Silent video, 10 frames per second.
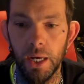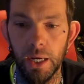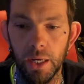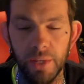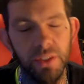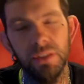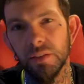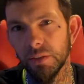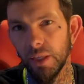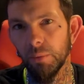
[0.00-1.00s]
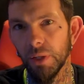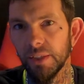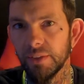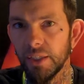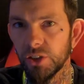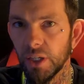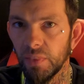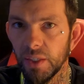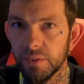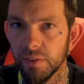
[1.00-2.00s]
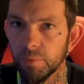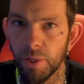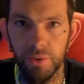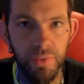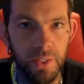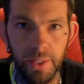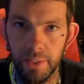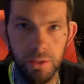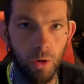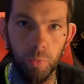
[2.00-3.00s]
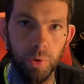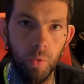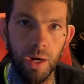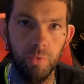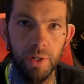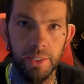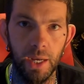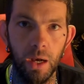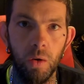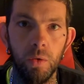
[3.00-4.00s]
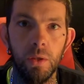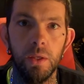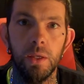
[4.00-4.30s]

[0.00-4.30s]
I think the stabilization on this is better than any GoPro out right now.